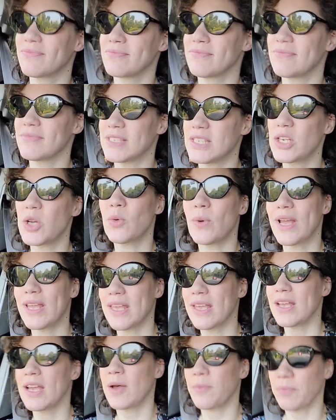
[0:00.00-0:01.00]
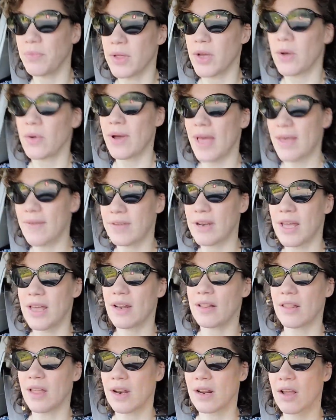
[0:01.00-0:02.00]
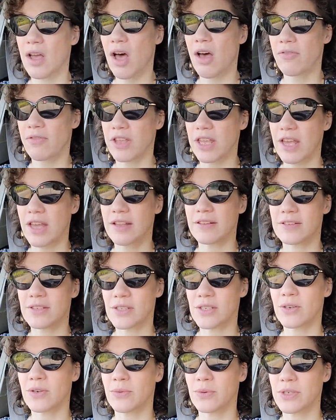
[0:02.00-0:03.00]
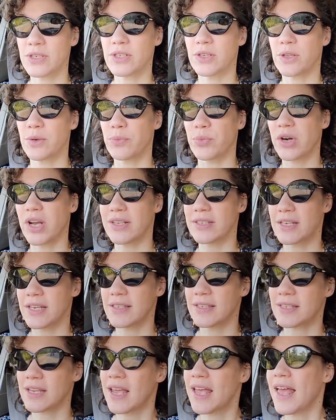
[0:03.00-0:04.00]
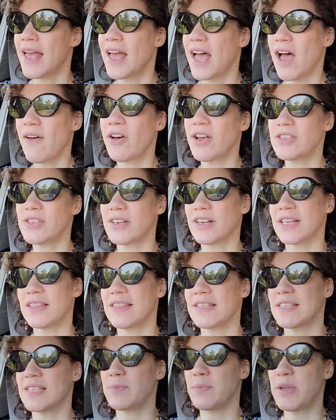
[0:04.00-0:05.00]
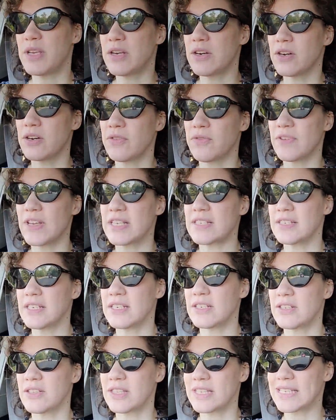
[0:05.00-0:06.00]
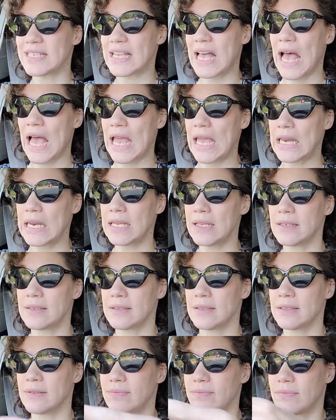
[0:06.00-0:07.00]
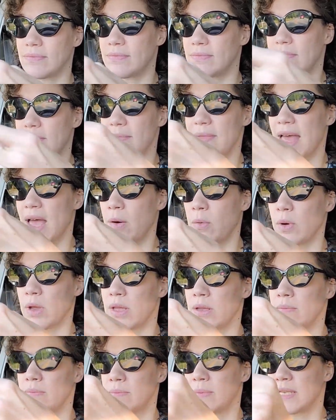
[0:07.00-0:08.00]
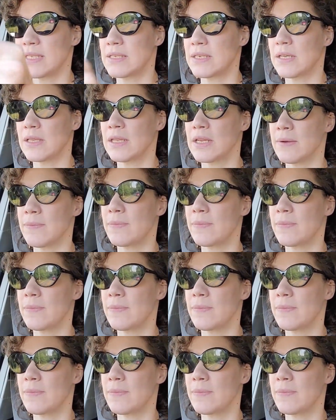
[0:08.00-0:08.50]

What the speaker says: Still waking up though, haven't had a lot of coffee yet, so we're still in process. I've also got the speaker facing to the side, to that way, basically,